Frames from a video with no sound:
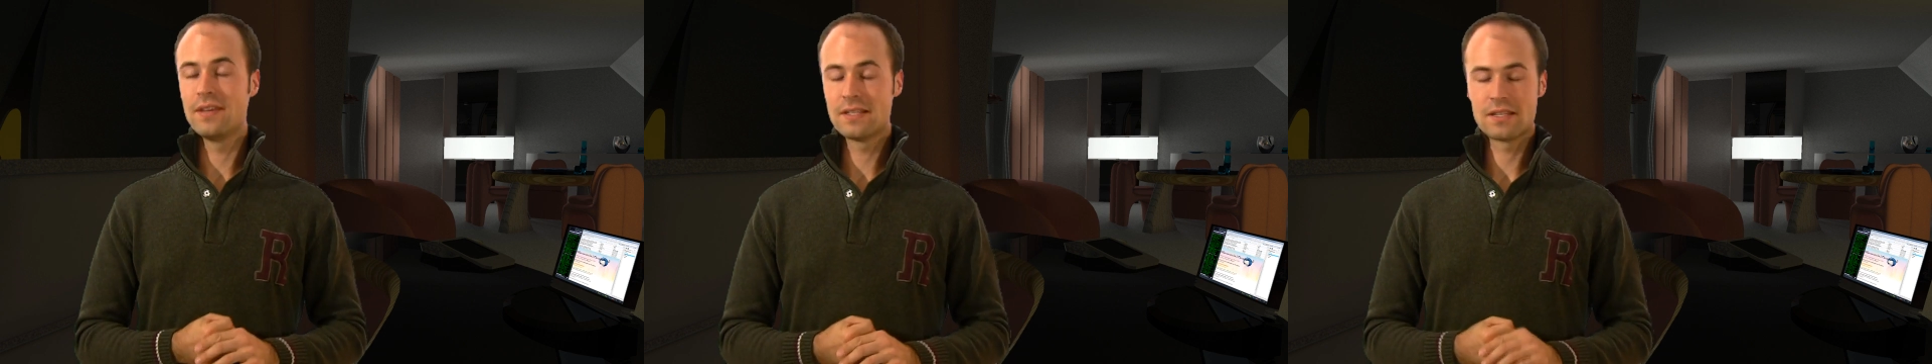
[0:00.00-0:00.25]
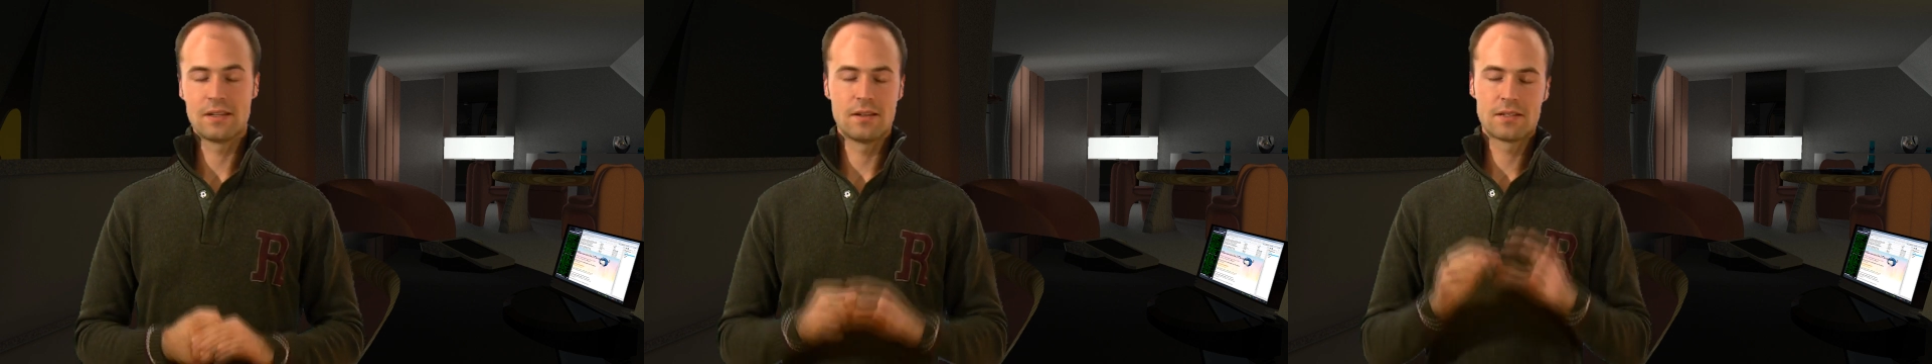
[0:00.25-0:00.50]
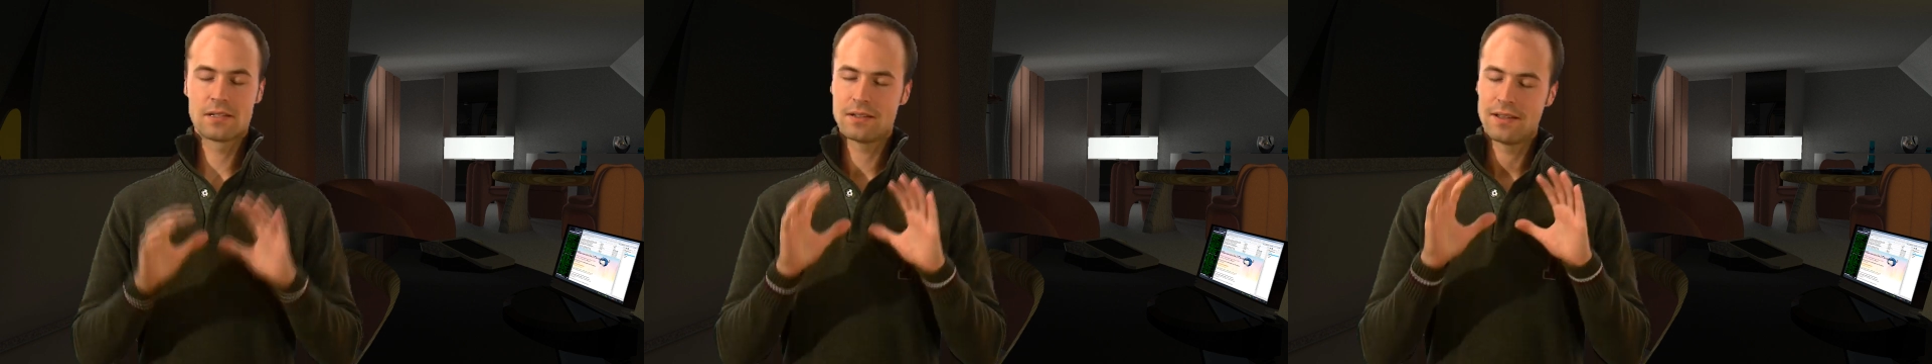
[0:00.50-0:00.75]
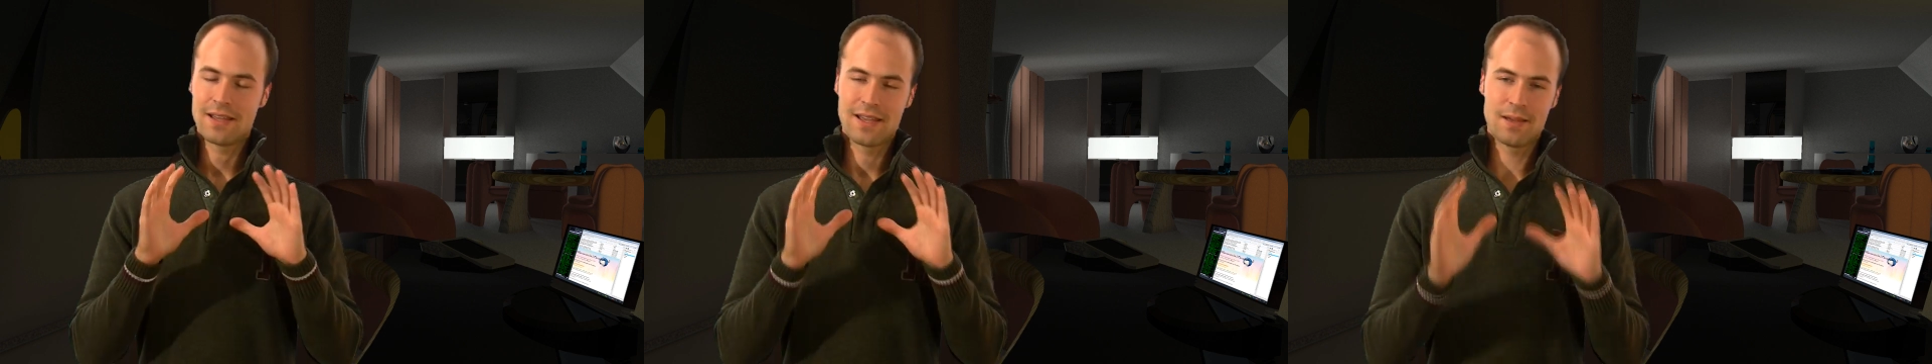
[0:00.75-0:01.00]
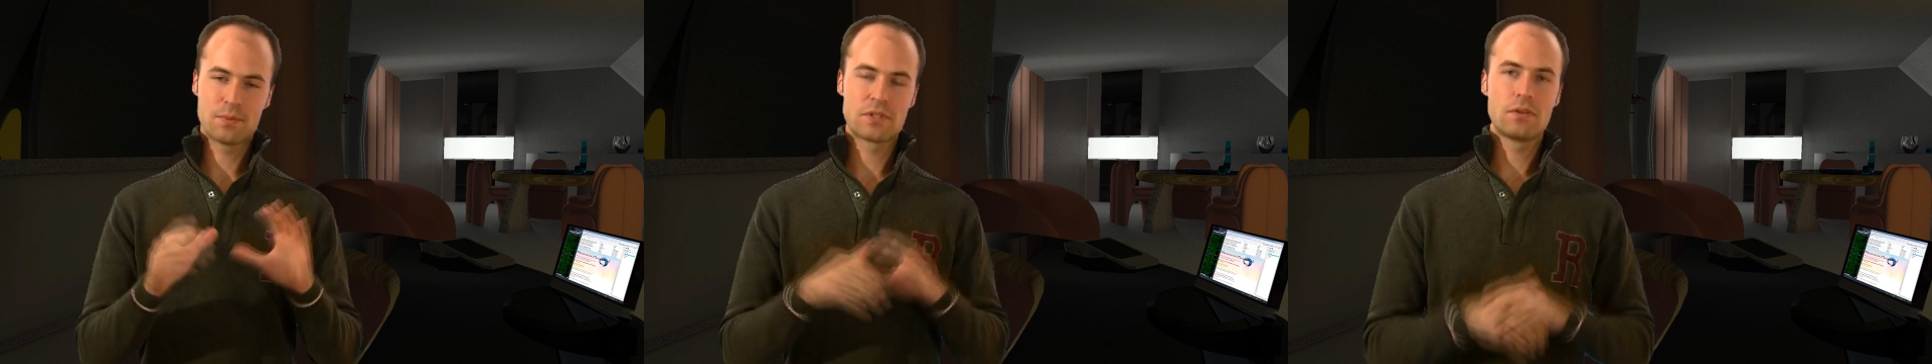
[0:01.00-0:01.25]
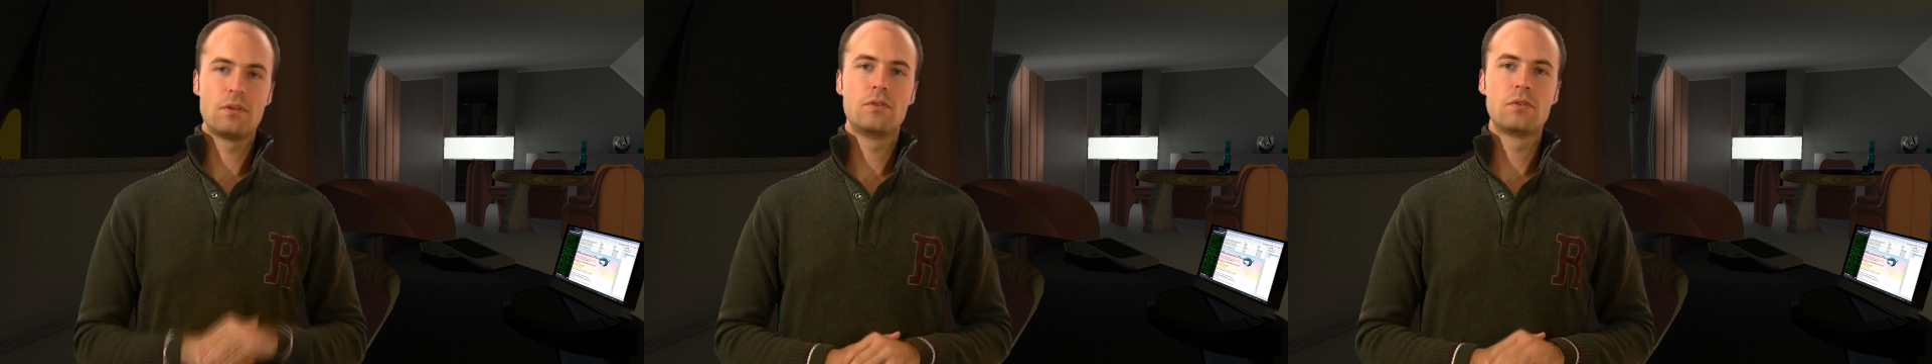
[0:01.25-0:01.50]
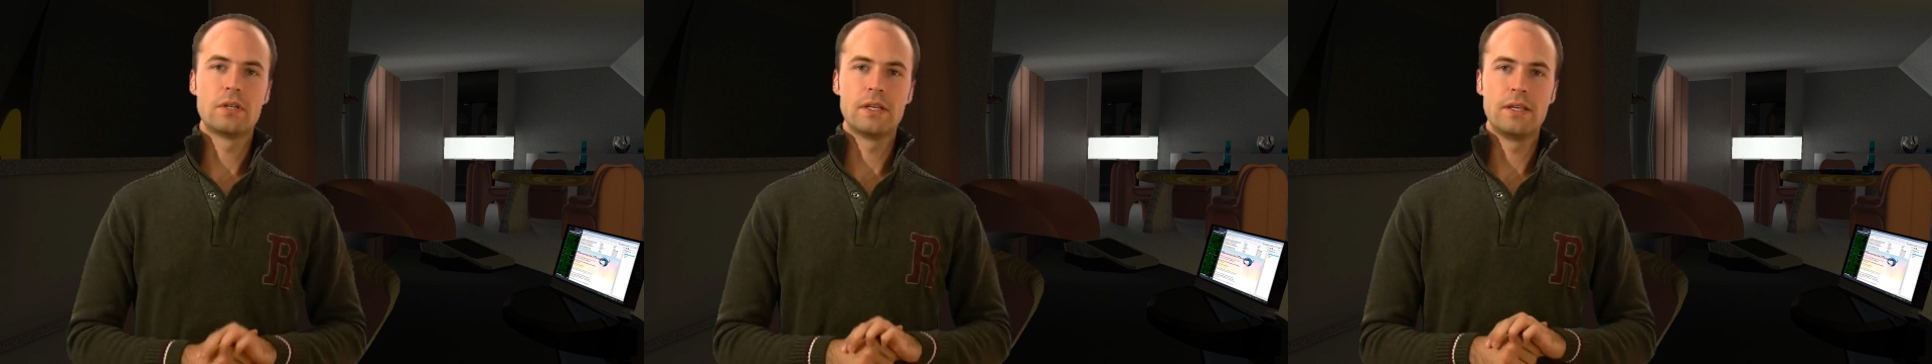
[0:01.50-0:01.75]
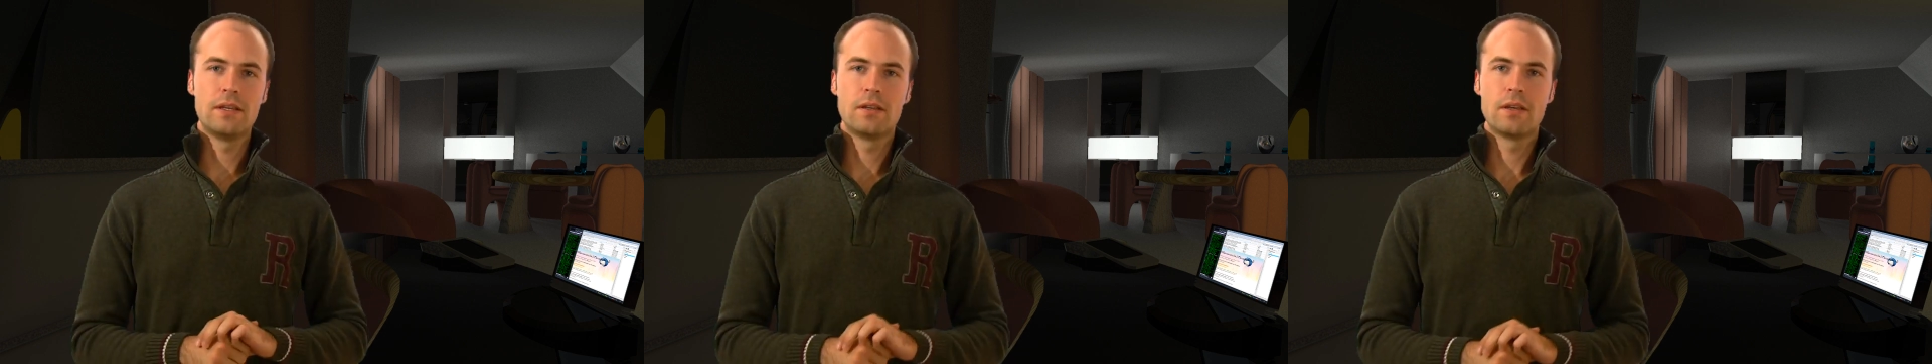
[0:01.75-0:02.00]
this is
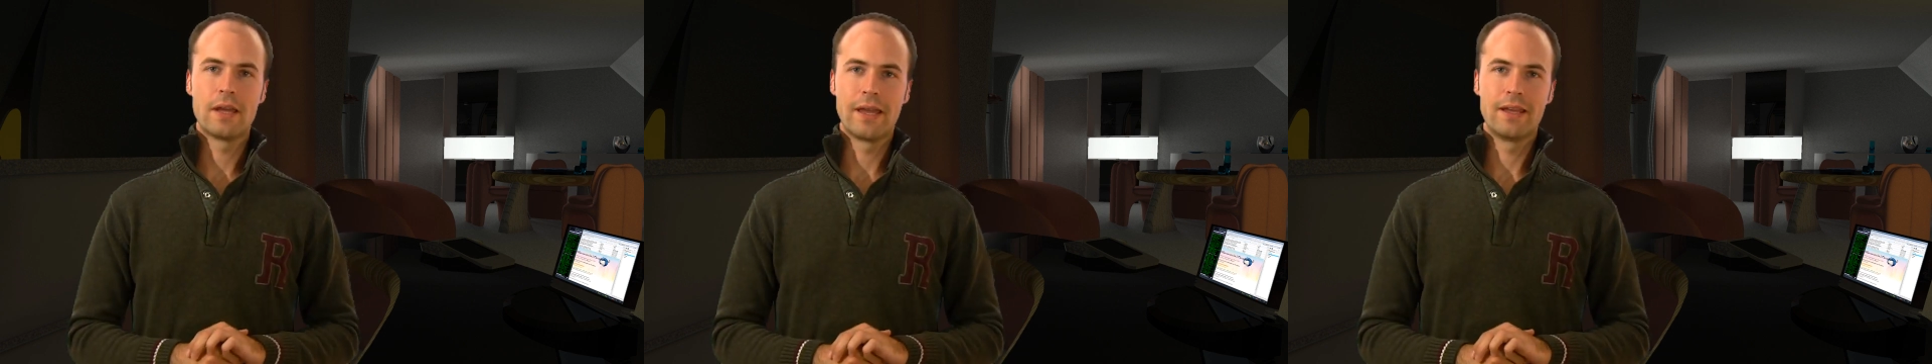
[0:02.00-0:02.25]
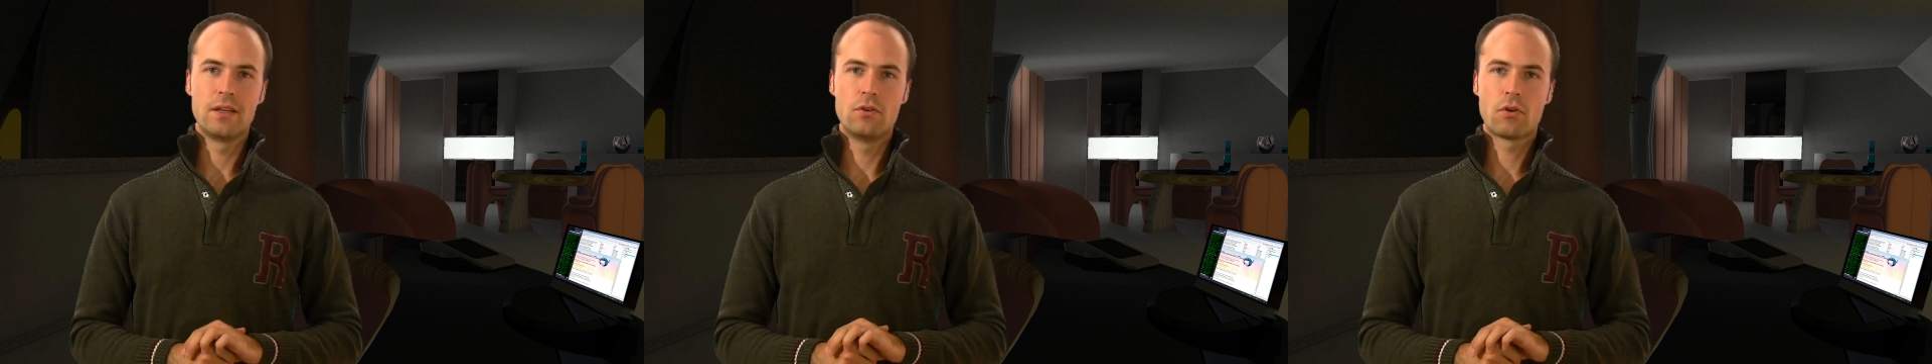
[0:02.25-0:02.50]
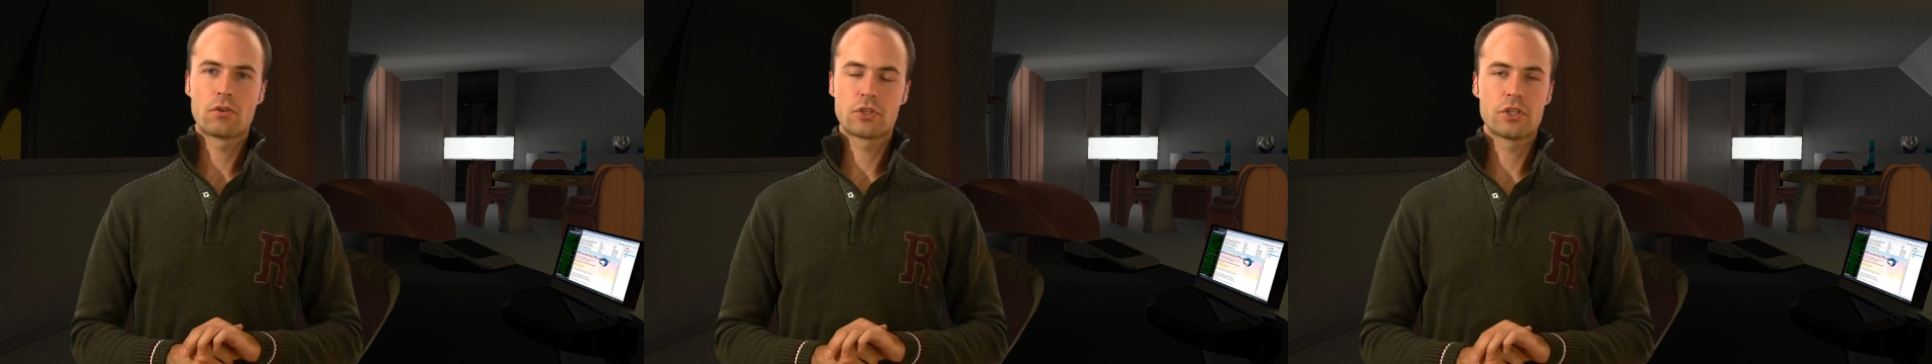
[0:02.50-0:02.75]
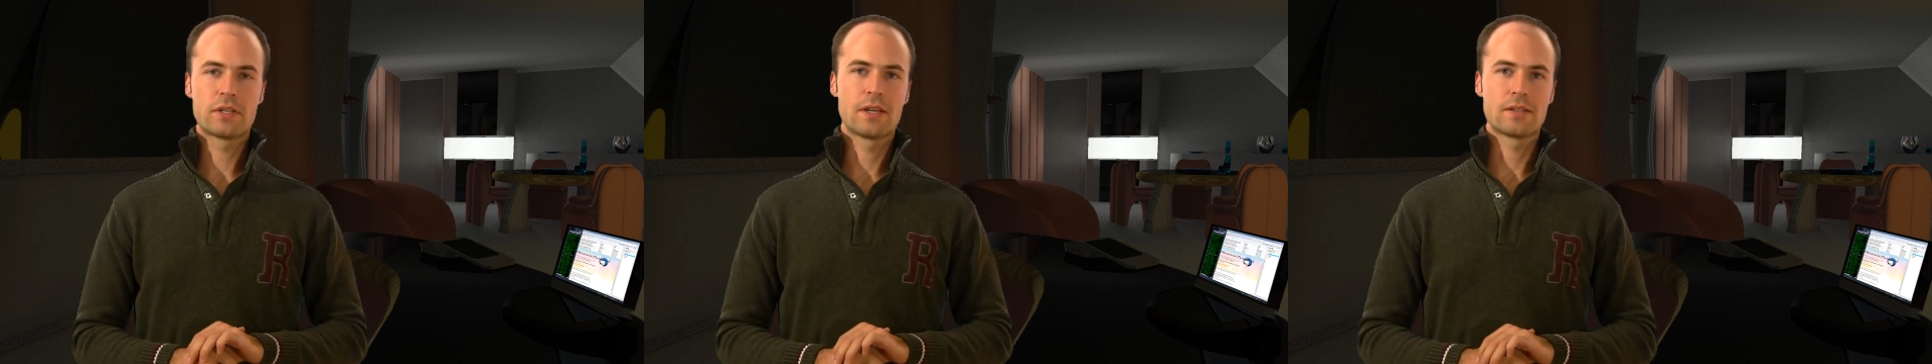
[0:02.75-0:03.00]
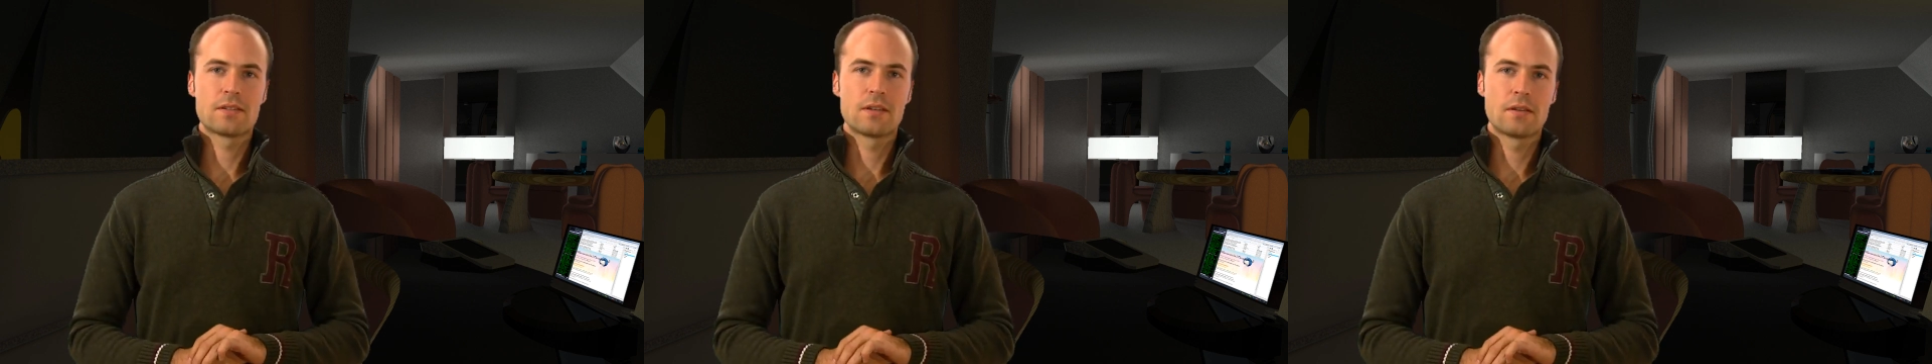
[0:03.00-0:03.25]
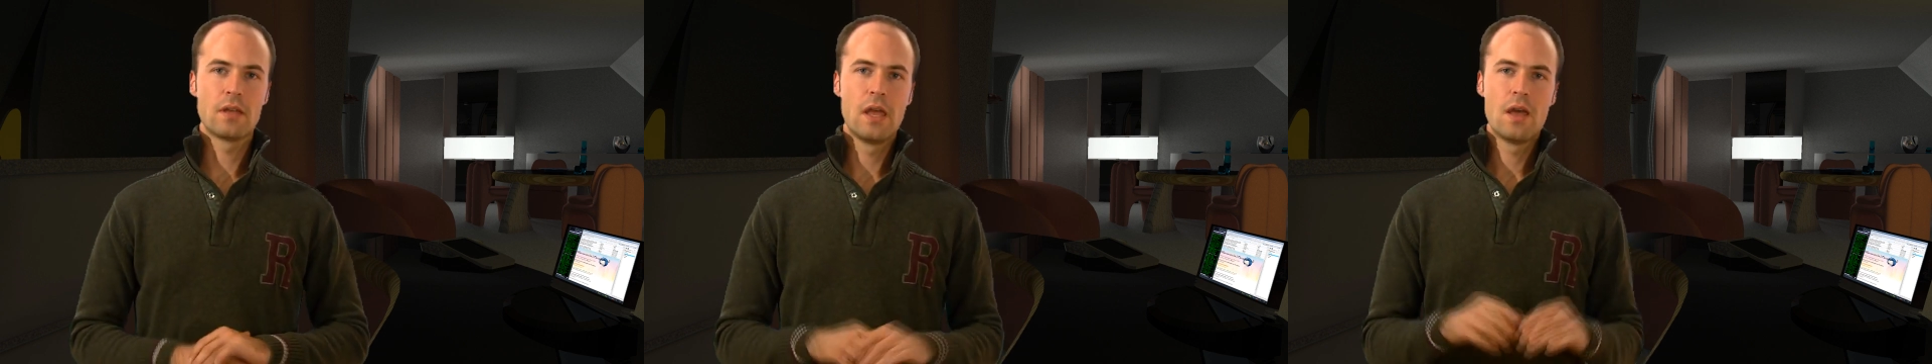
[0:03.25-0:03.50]
absolutely a gorgeous headset.